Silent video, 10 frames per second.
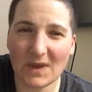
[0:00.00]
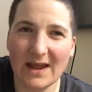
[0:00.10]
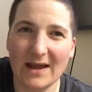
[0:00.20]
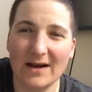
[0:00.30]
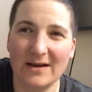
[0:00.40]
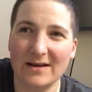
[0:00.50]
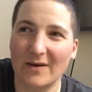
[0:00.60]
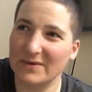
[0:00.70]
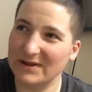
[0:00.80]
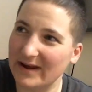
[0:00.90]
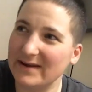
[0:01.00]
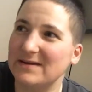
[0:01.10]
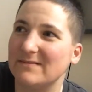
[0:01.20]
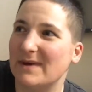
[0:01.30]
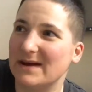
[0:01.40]
And I would like
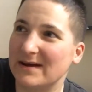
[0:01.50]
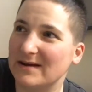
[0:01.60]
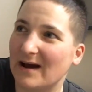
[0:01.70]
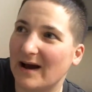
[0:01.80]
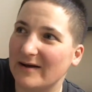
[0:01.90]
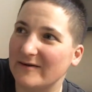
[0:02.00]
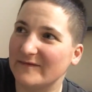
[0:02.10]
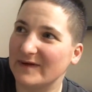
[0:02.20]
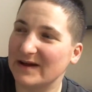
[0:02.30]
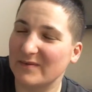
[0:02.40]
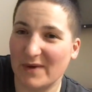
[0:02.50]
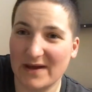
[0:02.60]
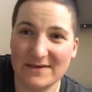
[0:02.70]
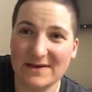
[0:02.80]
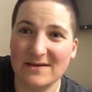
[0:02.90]
to make it out of like
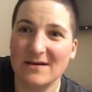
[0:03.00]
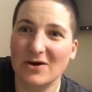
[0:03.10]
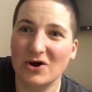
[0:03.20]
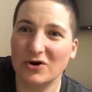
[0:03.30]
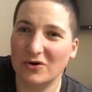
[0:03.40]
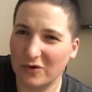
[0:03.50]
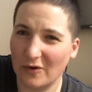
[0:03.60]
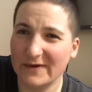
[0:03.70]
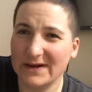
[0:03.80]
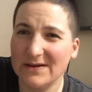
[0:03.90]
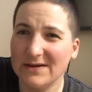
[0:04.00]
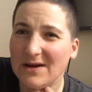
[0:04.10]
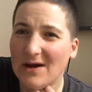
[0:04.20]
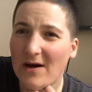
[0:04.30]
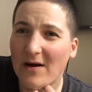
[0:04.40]
baby clothing,
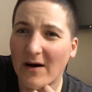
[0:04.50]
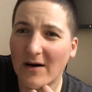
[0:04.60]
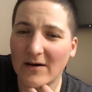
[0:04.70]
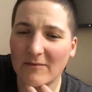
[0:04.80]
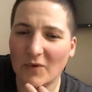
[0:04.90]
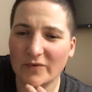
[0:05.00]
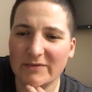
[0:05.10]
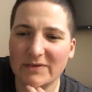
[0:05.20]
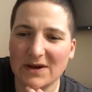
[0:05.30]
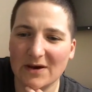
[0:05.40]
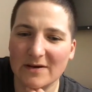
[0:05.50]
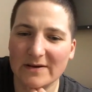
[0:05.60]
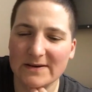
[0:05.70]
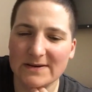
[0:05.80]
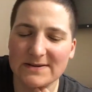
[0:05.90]
um, only
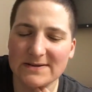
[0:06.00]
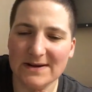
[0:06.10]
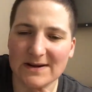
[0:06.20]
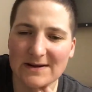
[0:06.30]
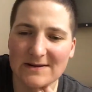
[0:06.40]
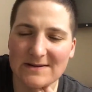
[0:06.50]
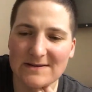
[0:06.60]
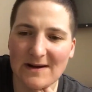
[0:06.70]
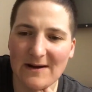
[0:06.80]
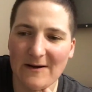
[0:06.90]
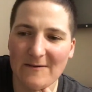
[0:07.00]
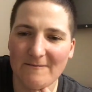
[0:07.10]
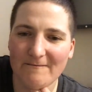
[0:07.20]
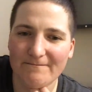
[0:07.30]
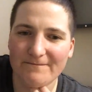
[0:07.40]
because it's
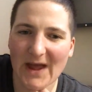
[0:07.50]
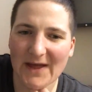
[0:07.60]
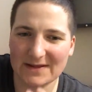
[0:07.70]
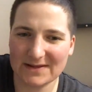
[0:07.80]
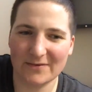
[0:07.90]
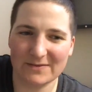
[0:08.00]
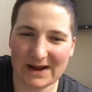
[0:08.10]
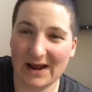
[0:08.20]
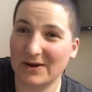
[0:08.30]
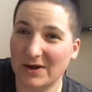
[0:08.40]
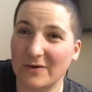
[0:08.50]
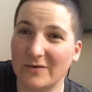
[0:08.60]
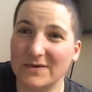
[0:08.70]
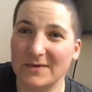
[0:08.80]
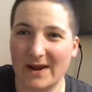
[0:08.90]
um, I think that would be kind of
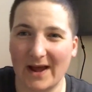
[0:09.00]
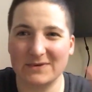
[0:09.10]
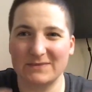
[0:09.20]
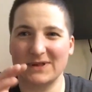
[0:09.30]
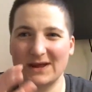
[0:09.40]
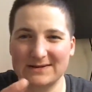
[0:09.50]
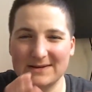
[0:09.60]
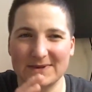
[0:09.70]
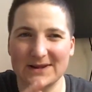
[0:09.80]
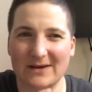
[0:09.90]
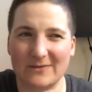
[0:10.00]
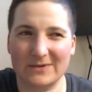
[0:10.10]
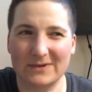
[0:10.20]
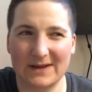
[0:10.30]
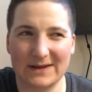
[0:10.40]
cute. So it would have to be like something that
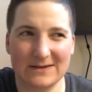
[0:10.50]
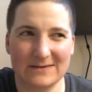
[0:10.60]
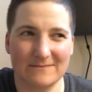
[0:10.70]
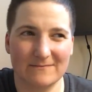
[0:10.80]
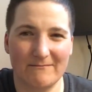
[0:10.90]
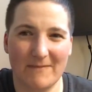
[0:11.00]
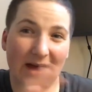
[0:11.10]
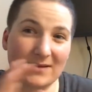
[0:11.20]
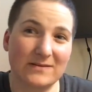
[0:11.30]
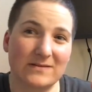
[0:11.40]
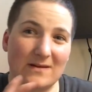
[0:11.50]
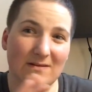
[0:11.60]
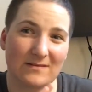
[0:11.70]
would like match.